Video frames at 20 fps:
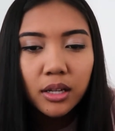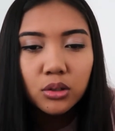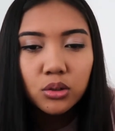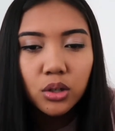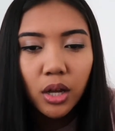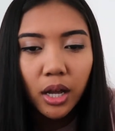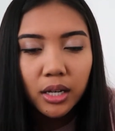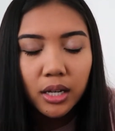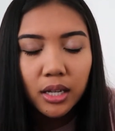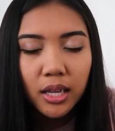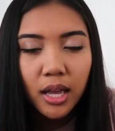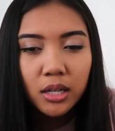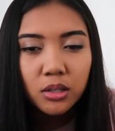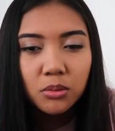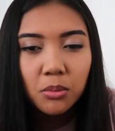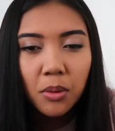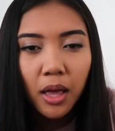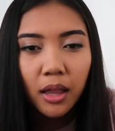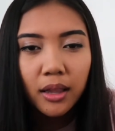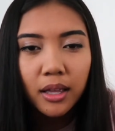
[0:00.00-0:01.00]
trying to
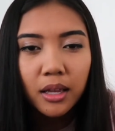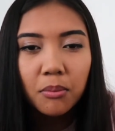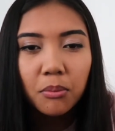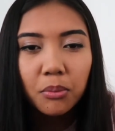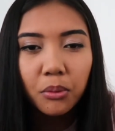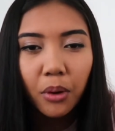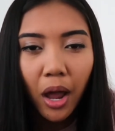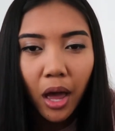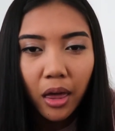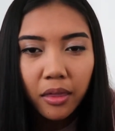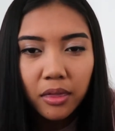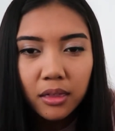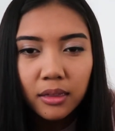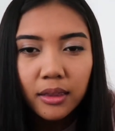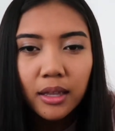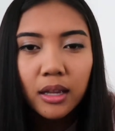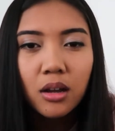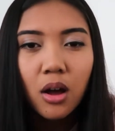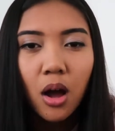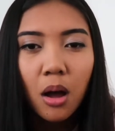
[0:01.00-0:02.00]
catch my breath
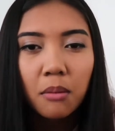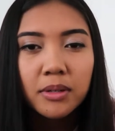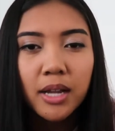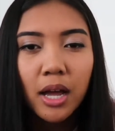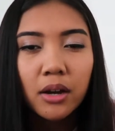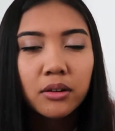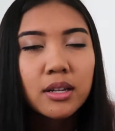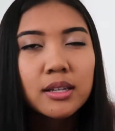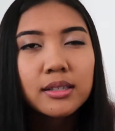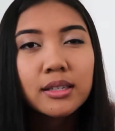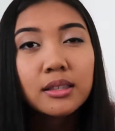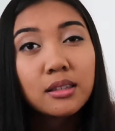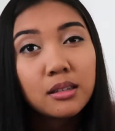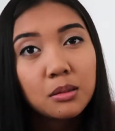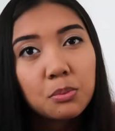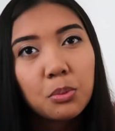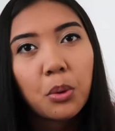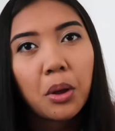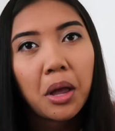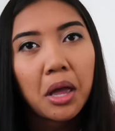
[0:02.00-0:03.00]
and calm down, because at
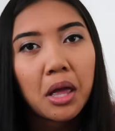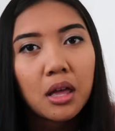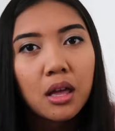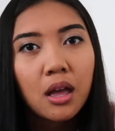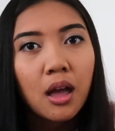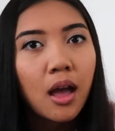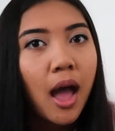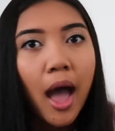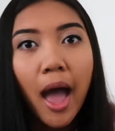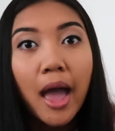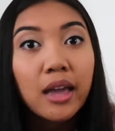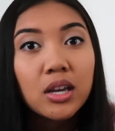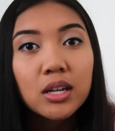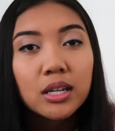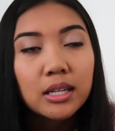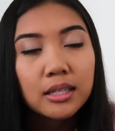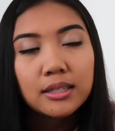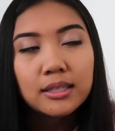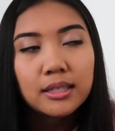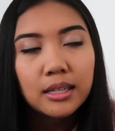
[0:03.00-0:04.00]
this point I
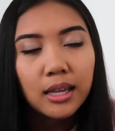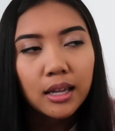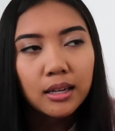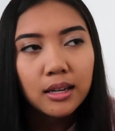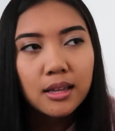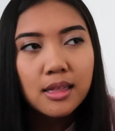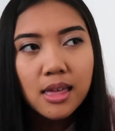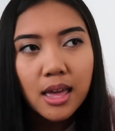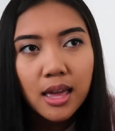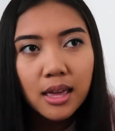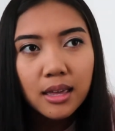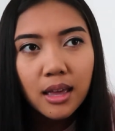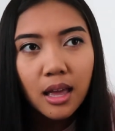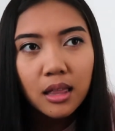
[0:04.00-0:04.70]
couldn't see anything.